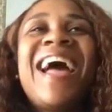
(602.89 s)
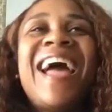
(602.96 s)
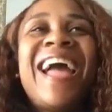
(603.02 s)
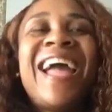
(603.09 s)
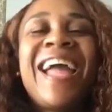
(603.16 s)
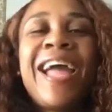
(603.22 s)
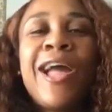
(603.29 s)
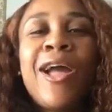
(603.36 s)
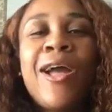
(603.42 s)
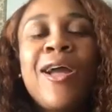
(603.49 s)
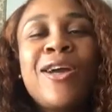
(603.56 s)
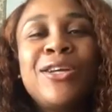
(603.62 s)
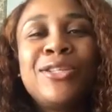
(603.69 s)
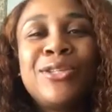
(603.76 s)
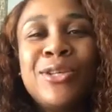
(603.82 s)
And
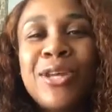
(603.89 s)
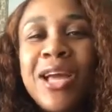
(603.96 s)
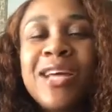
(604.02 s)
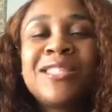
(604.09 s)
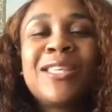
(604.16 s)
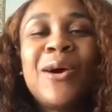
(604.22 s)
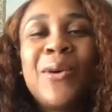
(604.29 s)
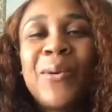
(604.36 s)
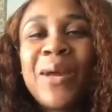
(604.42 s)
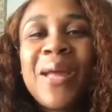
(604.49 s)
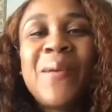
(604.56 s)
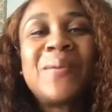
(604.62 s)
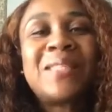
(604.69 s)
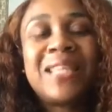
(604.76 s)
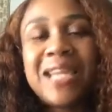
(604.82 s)
so
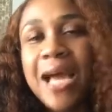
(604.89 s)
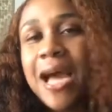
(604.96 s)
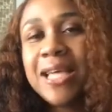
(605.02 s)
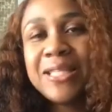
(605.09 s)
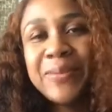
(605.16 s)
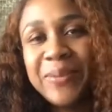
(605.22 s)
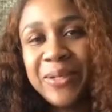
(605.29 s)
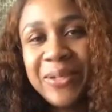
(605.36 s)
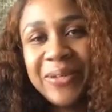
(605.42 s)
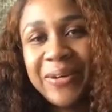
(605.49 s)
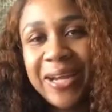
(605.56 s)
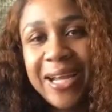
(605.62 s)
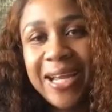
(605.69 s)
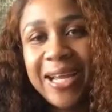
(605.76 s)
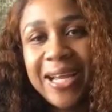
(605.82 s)
he was in the hospital,
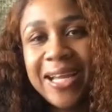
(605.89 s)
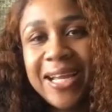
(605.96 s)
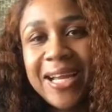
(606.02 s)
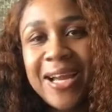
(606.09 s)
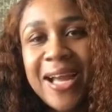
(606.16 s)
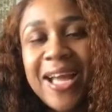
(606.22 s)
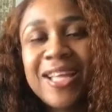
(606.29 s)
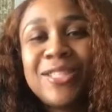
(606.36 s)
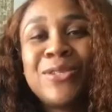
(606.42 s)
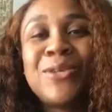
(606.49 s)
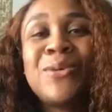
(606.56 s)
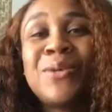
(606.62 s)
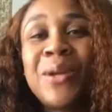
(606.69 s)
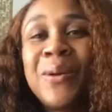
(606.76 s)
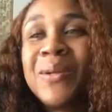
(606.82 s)
right? Do
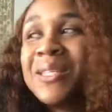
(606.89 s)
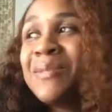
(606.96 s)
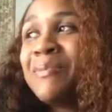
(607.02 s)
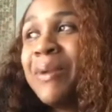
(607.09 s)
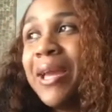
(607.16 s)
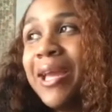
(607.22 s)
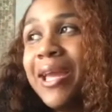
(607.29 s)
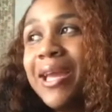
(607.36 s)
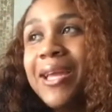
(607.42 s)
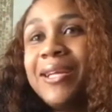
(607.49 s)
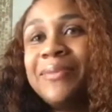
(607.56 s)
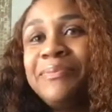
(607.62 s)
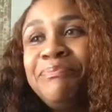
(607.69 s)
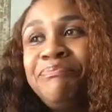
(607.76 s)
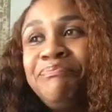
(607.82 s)
you know this
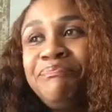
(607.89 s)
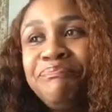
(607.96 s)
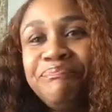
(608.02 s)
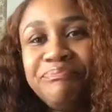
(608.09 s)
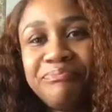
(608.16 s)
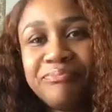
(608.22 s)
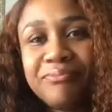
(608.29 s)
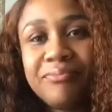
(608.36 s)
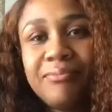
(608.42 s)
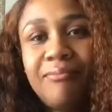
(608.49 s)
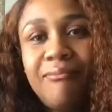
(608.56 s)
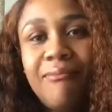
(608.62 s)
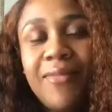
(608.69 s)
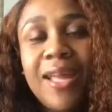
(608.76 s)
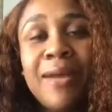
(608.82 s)
man?
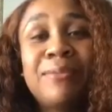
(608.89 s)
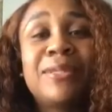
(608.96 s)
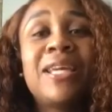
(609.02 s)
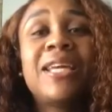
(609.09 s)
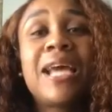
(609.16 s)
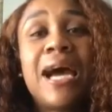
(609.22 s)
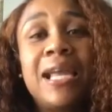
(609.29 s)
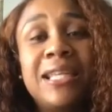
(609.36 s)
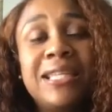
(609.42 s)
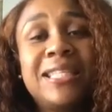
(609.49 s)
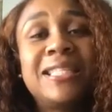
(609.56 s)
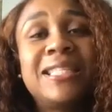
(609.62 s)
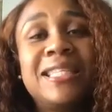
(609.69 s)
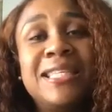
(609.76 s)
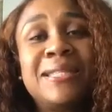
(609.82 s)
Give y'all
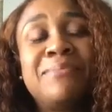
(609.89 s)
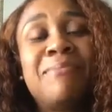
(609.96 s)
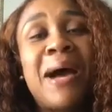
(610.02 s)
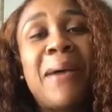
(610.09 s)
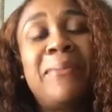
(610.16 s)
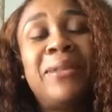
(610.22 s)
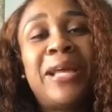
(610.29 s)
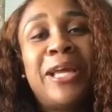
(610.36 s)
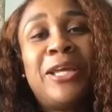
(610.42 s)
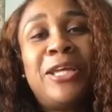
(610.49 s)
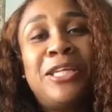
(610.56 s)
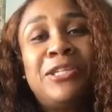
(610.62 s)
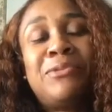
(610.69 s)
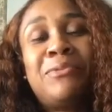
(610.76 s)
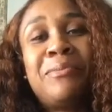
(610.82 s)
this is my Black
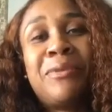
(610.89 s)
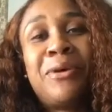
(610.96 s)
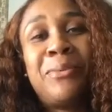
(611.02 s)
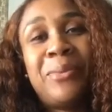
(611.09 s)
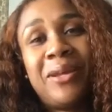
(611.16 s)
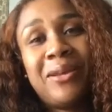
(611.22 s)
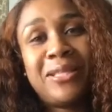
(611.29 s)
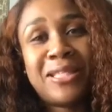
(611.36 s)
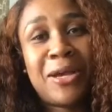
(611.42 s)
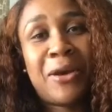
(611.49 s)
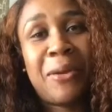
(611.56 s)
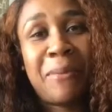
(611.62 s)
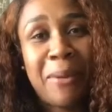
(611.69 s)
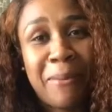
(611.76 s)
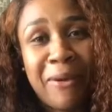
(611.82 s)
History moment.
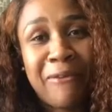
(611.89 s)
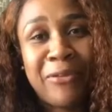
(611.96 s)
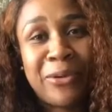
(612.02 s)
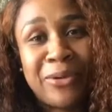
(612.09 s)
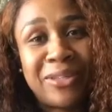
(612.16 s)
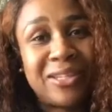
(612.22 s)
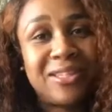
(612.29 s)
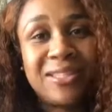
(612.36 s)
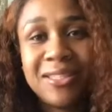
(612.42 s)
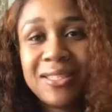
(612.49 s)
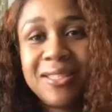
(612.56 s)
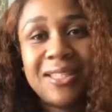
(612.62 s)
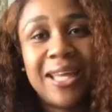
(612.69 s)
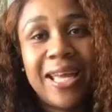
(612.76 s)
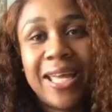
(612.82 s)
Talking about my father, cause
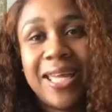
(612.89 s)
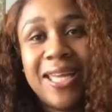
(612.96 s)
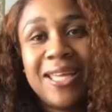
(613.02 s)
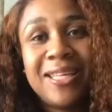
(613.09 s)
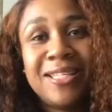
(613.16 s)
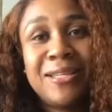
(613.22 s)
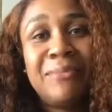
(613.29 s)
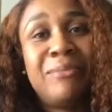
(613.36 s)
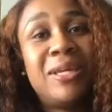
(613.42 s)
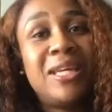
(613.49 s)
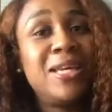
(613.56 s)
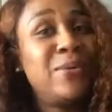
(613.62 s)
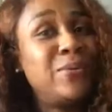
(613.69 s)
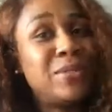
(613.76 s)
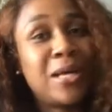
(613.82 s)
like to
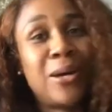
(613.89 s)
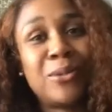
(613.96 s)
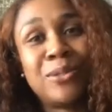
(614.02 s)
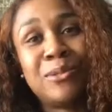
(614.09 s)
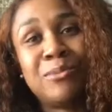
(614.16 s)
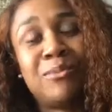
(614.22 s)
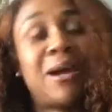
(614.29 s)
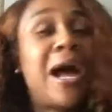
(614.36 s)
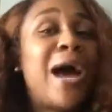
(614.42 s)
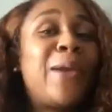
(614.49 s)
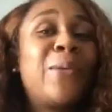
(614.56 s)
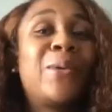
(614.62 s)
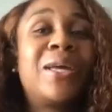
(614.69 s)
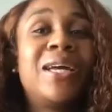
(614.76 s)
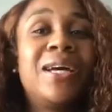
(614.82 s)
me he was awesome. I
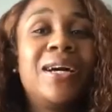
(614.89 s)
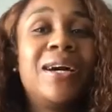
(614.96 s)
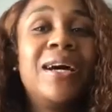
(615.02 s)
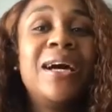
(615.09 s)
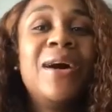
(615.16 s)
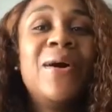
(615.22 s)
don't care.